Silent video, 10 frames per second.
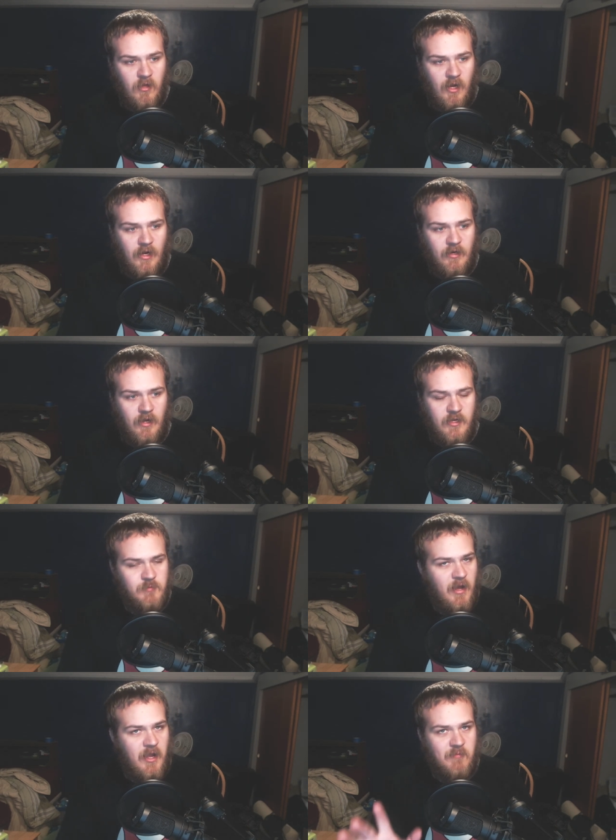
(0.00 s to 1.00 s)
and uh,
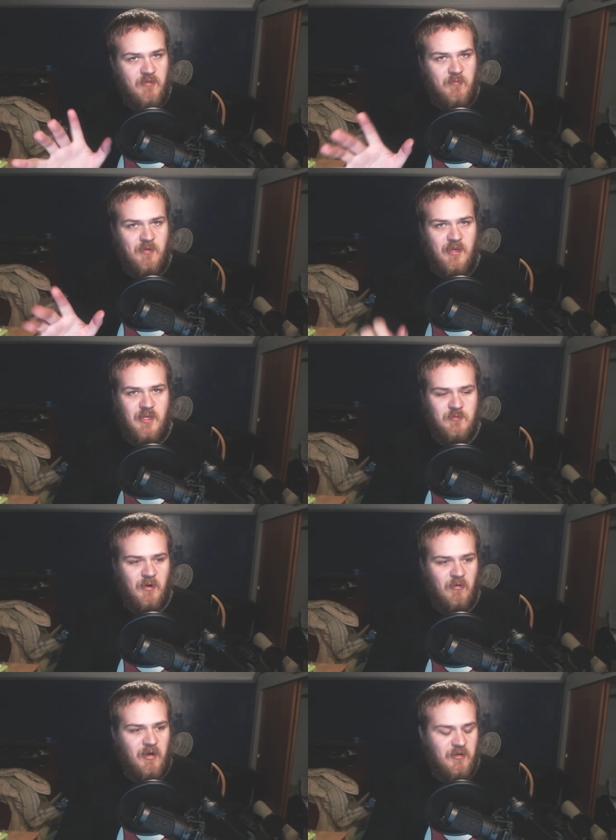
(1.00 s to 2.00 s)
he's my MVP. He's
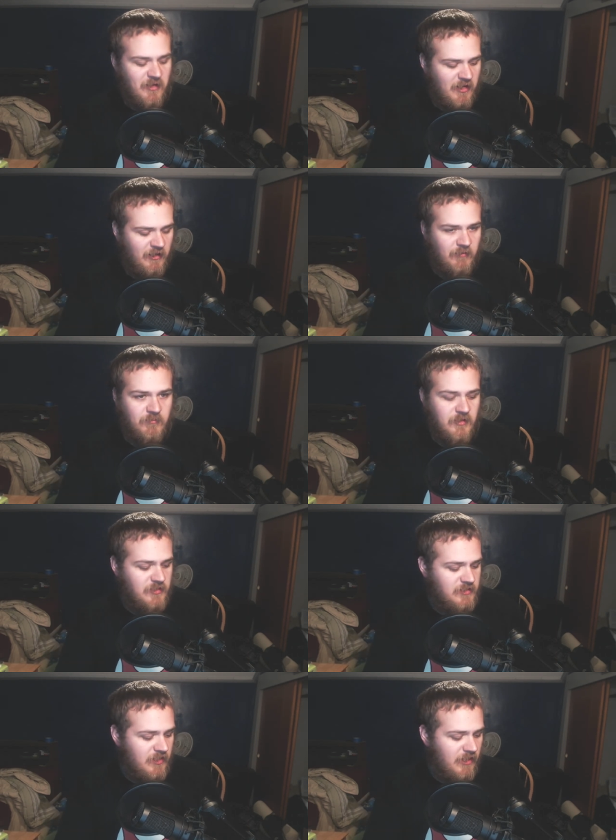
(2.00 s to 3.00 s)
my running dog.
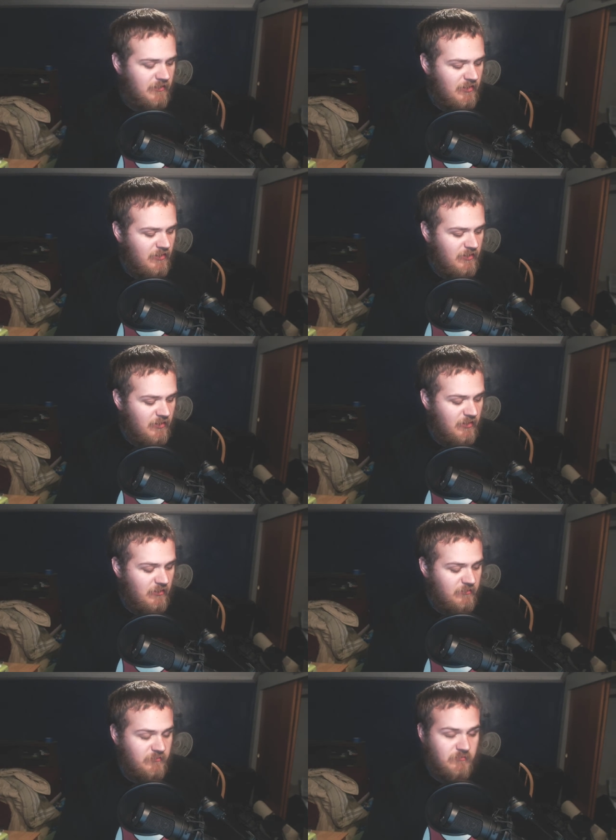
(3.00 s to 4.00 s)
He's uh,
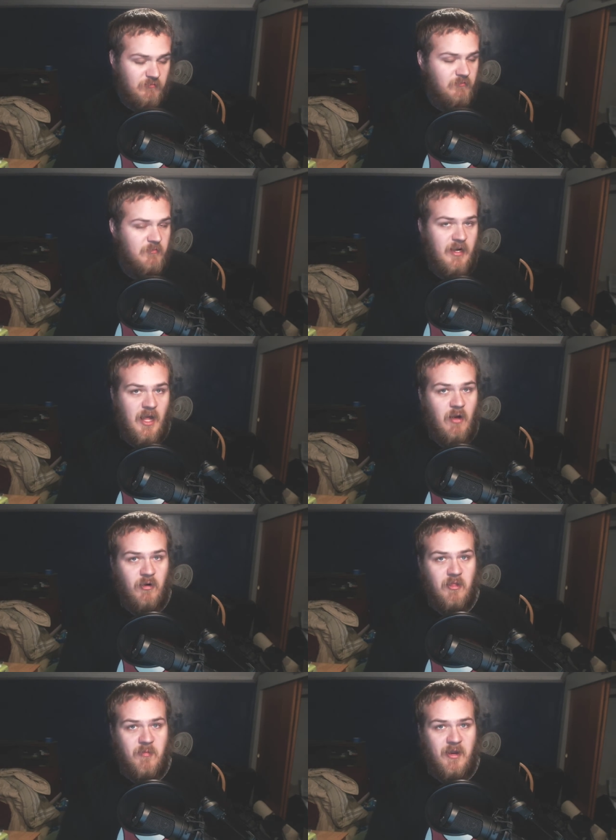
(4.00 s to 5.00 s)
by now
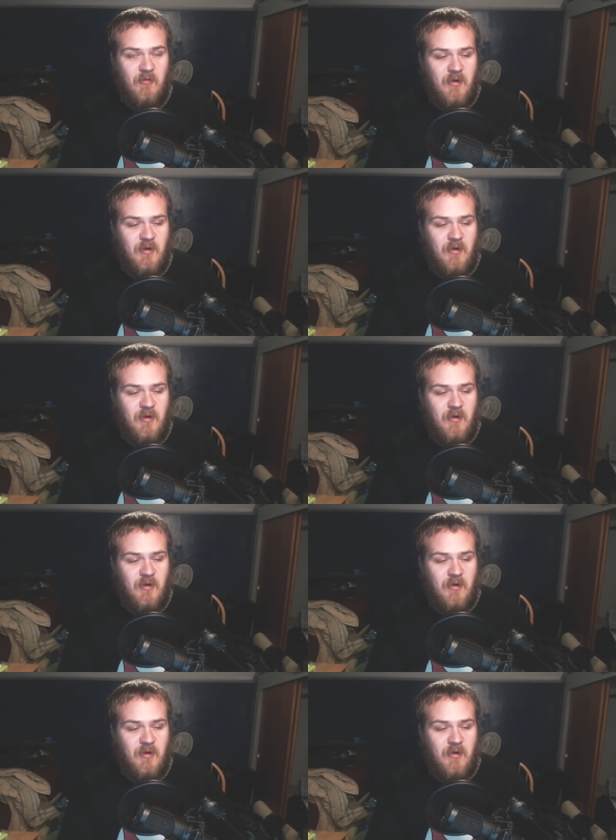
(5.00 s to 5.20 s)
one of the main